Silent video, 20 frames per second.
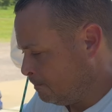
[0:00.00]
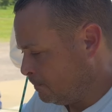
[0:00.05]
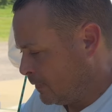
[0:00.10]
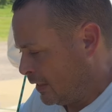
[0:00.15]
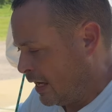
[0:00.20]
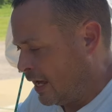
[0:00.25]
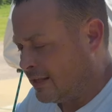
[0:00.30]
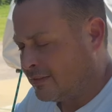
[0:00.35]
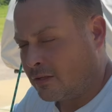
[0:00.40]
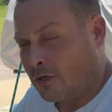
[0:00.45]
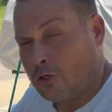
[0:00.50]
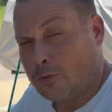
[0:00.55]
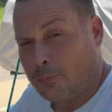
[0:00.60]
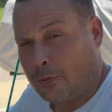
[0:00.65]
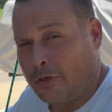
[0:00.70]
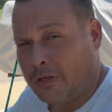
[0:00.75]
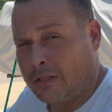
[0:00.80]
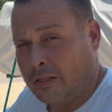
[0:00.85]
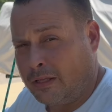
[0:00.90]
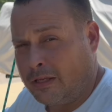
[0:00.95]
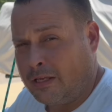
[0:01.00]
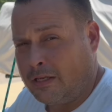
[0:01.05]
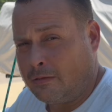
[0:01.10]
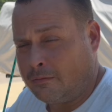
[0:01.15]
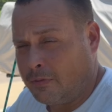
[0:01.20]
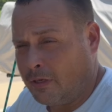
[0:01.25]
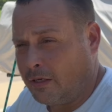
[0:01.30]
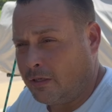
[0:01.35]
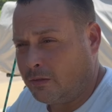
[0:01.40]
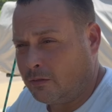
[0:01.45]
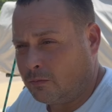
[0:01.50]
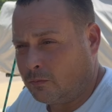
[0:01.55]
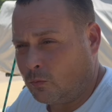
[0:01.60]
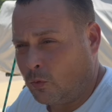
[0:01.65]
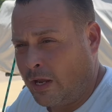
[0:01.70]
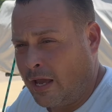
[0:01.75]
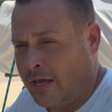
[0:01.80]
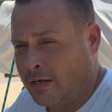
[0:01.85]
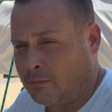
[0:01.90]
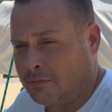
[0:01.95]
Got those pretty clean, but we
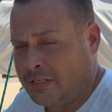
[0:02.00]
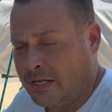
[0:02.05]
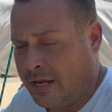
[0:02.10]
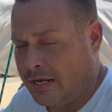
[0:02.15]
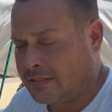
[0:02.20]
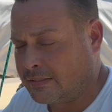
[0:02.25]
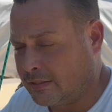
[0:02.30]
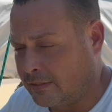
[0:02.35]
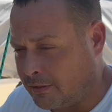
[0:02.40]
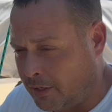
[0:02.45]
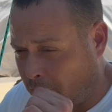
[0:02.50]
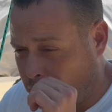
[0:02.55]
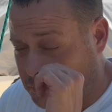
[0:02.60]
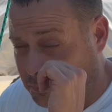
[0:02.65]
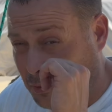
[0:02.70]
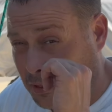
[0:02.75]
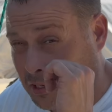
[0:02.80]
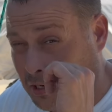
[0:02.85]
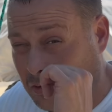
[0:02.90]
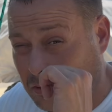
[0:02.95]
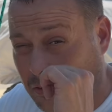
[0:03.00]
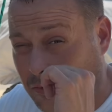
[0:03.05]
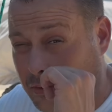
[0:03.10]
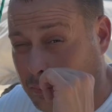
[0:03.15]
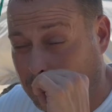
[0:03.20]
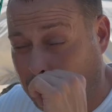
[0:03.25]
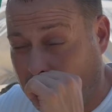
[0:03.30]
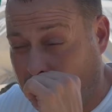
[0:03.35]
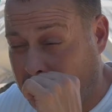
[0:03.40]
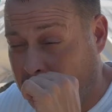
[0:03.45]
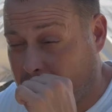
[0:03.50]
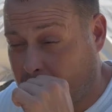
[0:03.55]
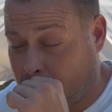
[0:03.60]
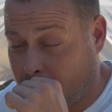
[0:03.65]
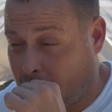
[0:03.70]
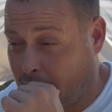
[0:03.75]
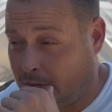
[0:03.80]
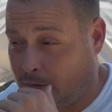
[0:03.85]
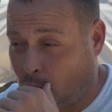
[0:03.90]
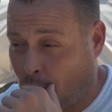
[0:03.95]
had them tested. They were spraying all over the place.
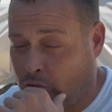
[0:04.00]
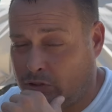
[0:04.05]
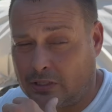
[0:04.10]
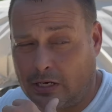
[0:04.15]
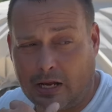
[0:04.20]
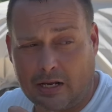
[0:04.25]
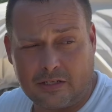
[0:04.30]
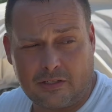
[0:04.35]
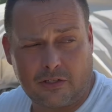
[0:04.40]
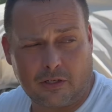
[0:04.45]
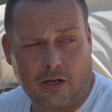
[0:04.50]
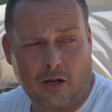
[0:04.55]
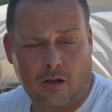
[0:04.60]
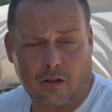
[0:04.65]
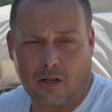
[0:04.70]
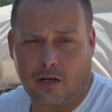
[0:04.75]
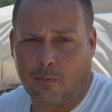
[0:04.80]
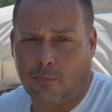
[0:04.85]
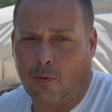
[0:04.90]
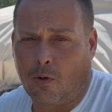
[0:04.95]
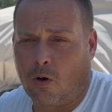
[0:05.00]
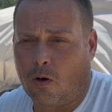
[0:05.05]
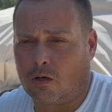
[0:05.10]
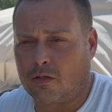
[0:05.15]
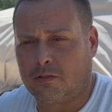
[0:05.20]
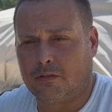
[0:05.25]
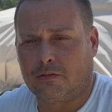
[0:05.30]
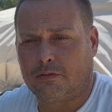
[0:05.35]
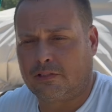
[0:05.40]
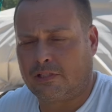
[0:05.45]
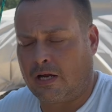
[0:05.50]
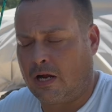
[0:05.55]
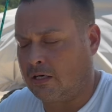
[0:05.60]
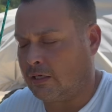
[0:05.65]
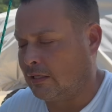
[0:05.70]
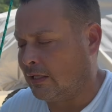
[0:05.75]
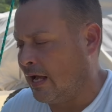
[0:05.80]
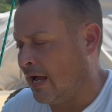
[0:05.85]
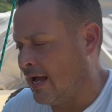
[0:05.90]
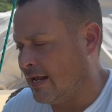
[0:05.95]
But once I took all that apart, shined a
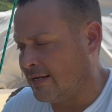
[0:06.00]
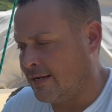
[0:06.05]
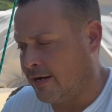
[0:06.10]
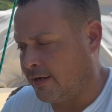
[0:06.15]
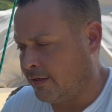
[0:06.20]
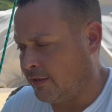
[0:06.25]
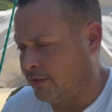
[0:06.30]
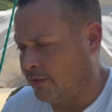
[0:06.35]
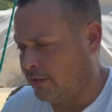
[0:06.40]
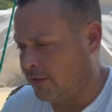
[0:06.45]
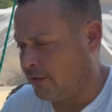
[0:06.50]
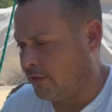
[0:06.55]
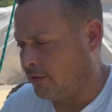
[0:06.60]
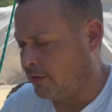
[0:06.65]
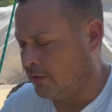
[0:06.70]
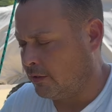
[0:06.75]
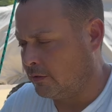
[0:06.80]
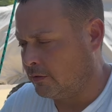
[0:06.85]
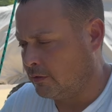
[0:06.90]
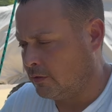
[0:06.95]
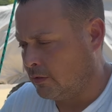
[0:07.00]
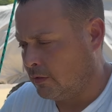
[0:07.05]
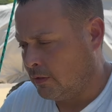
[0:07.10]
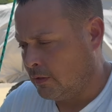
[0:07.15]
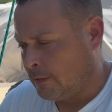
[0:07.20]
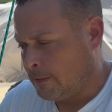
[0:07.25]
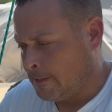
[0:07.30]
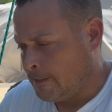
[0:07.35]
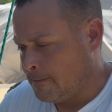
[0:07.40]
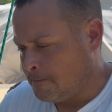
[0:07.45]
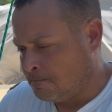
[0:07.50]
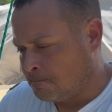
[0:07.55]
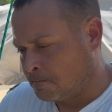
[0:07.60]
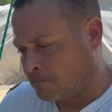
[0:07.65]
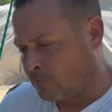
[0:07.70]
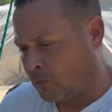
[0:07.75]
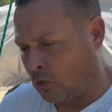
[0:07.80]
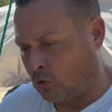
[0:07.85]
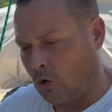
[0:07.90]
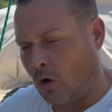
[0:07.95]
light down in the
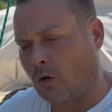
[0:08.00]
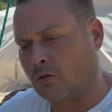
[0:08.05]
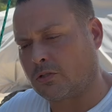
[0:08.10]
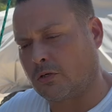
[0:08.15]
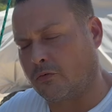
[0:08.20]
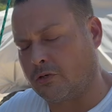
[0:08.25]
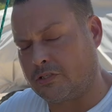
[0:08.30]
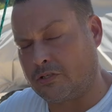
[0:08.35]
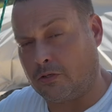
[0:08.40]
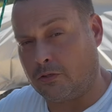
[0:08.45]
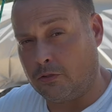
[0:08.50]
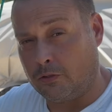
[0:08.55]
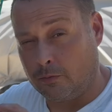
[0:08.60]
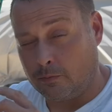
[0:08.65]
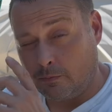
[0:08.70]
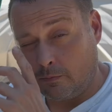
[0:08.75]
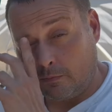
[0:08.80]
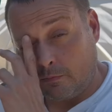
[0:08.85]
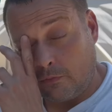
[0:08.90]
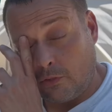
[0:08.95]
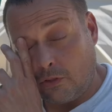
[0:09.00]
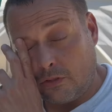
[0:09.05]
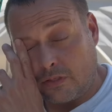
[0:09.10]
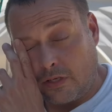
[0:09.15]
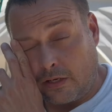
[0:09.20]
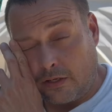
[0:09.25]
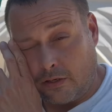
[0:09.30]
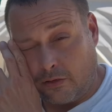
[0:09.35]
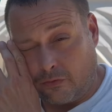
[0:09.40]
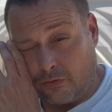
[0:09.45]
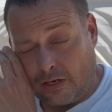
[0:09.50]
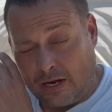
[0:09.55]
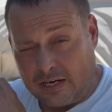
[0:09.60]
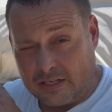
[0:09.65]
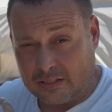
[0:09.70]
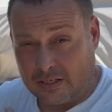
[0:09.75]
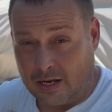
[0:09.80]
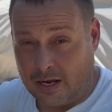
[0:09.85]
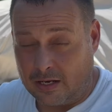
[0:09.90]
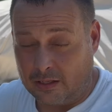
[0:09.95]
crossover tube, you can take your
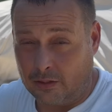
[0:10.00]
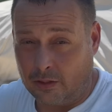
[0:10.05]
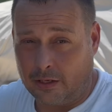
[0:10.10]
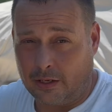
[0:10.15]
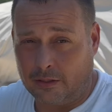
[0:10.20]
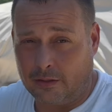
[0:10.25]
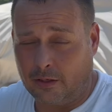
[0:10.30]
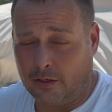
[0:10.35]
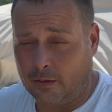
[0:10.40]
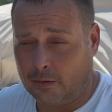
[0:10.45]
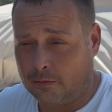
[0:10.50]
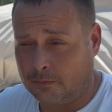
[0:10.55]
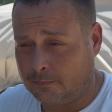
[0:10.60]
flashlight and look in there.